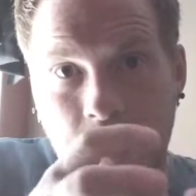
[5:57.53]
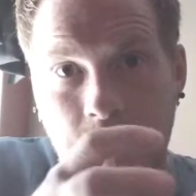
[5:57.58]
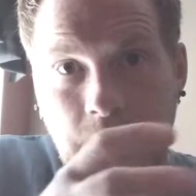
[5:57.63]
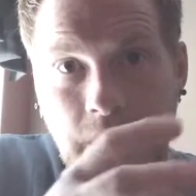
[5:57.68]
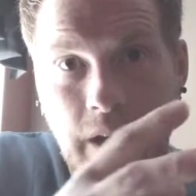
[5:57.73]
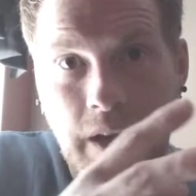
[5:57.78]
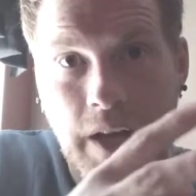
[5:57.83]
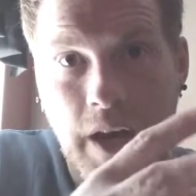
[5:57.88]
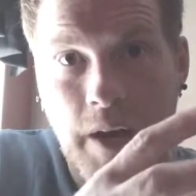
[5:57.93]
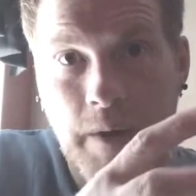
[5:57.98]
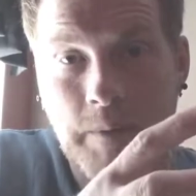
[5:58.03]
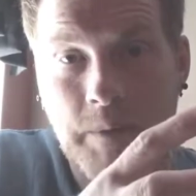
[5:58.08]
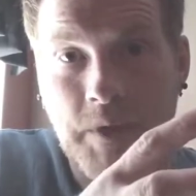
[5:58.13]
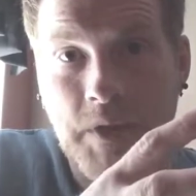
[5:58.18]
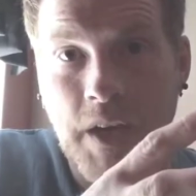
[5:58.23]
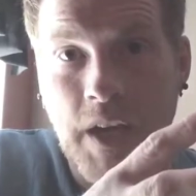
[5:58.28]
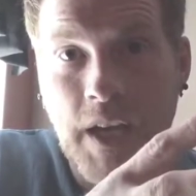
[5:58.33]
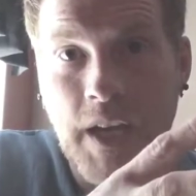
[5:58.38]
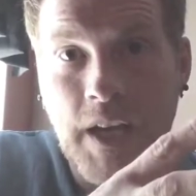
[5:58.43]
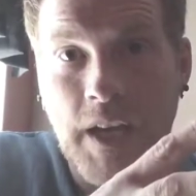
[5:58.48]
and
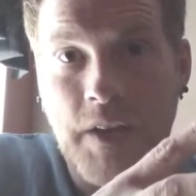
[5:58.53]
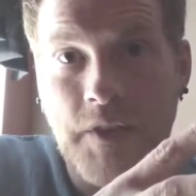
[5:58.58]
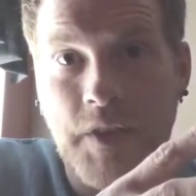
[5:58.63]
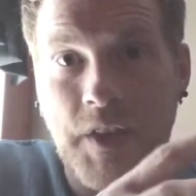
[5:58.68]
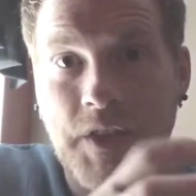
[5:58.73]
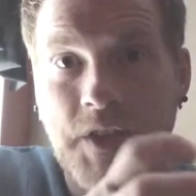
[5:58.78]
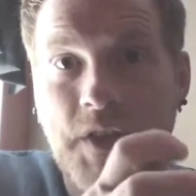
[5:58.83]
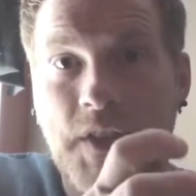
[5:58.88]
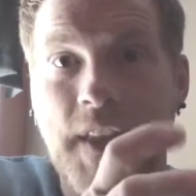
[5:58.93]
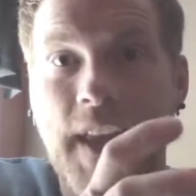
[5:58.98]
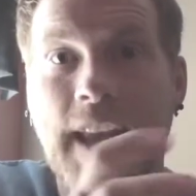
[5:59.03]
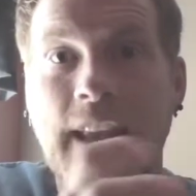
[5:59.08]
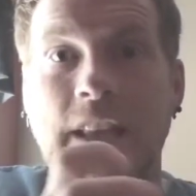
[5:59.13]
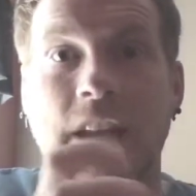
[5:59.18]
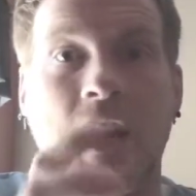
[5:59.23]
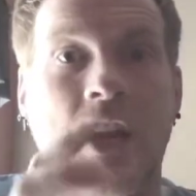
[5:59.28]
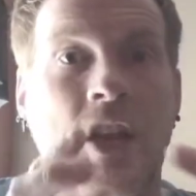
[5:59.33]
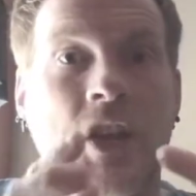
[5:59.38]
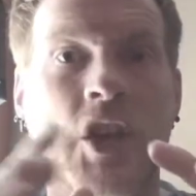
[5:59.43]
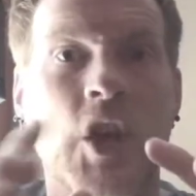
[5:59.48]
becomes this thing
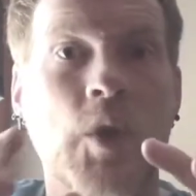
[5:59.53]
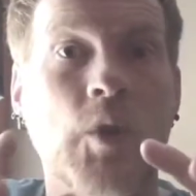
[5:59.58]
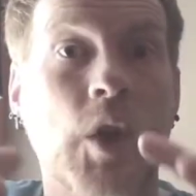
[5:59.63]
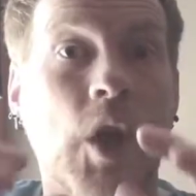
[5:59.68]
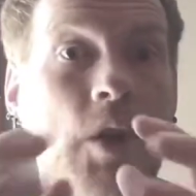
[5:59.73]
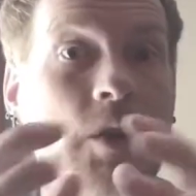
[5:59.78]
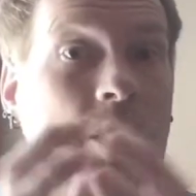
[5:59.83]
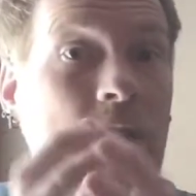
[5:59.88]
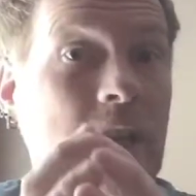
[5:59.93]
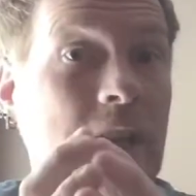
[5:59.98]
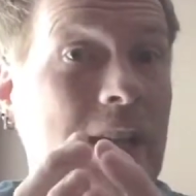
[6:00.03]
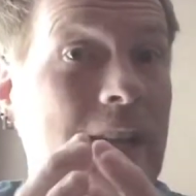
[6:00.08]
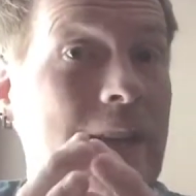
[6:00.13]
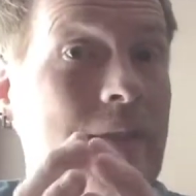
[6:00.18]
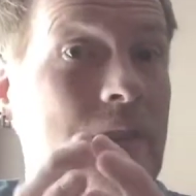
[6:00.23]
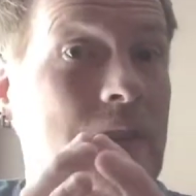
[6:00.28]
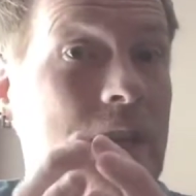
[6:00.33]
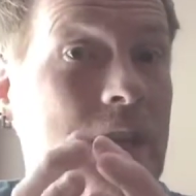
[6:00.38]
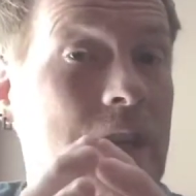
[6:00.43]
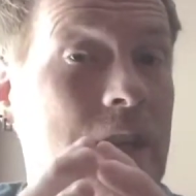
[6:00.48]
that can no longer
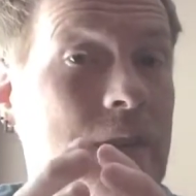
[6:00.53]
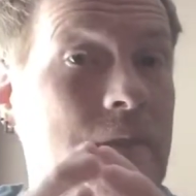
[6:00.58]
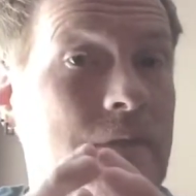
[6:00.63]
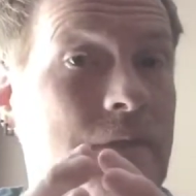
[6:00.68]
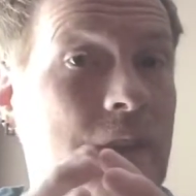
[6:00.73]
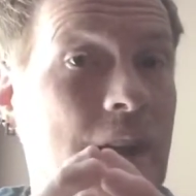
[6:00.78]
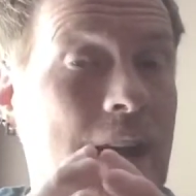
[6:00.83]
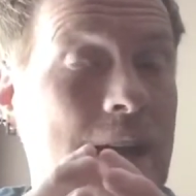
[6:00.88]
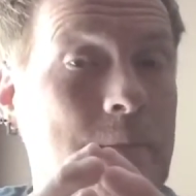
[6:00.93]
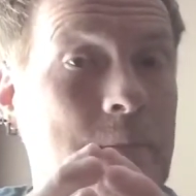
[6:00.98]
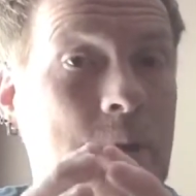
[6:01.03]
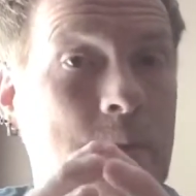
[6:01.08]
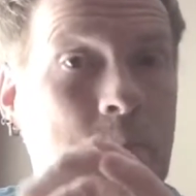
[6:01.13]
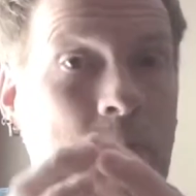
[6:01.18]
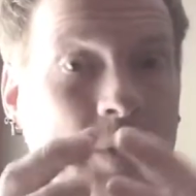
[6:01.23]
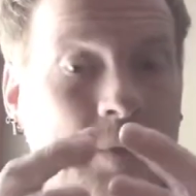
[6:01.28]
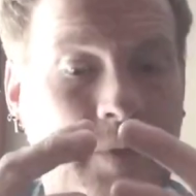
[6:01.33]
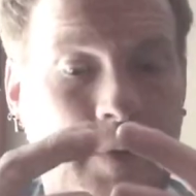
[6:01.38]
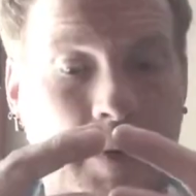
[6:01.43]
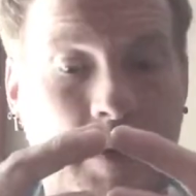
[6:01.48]
live in the confinement,
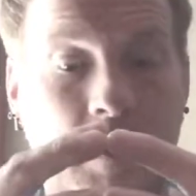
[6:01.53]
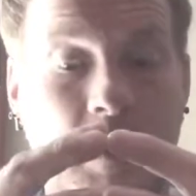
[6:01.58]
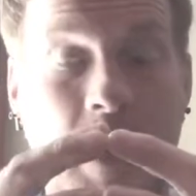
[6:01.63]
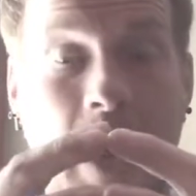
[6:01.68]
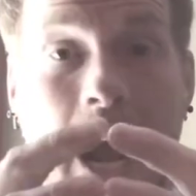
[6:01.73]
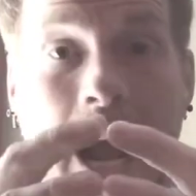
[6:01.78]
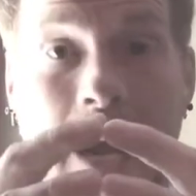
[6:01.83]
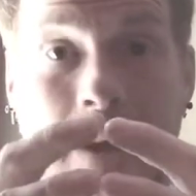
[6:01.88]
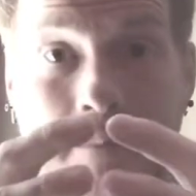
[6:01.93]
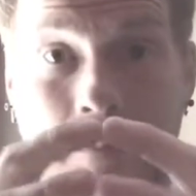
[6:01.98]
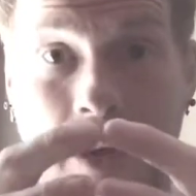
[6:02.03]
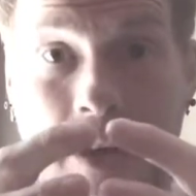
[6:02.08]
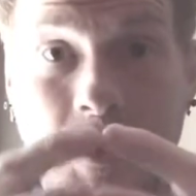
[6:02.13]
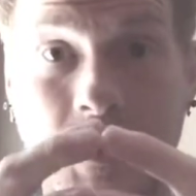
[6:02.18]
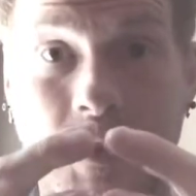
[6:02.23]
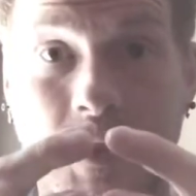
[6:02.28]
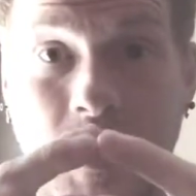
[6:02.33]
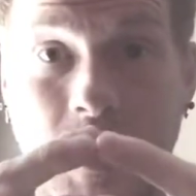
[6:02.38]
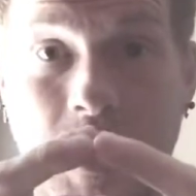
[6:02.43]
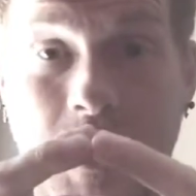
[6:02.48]
but for the 9 months that